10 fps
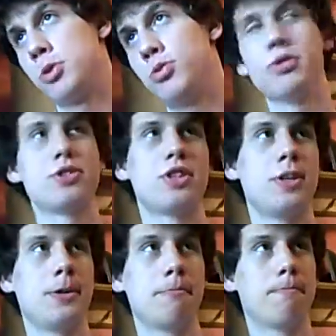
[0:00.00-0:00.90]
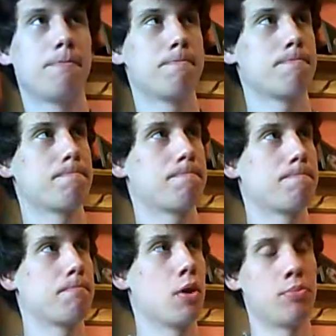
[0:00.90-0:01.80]
you will see
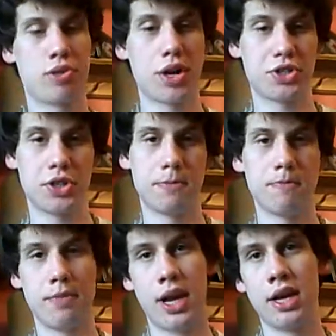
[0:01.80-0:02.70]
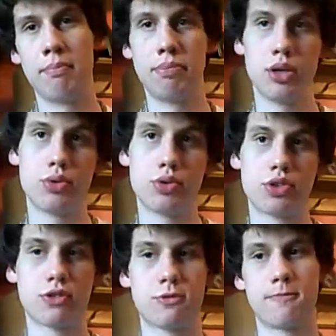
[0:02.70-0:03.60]
oppression and
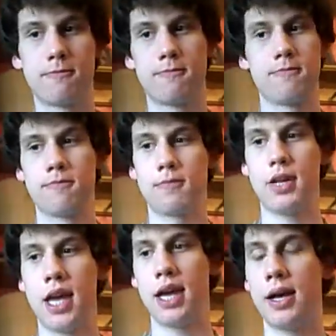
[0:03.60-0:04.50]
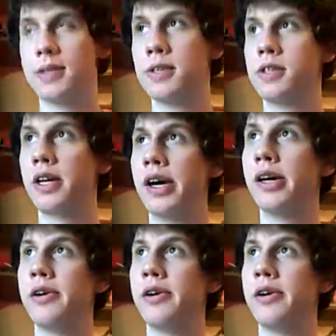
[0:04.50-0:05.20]
abuse and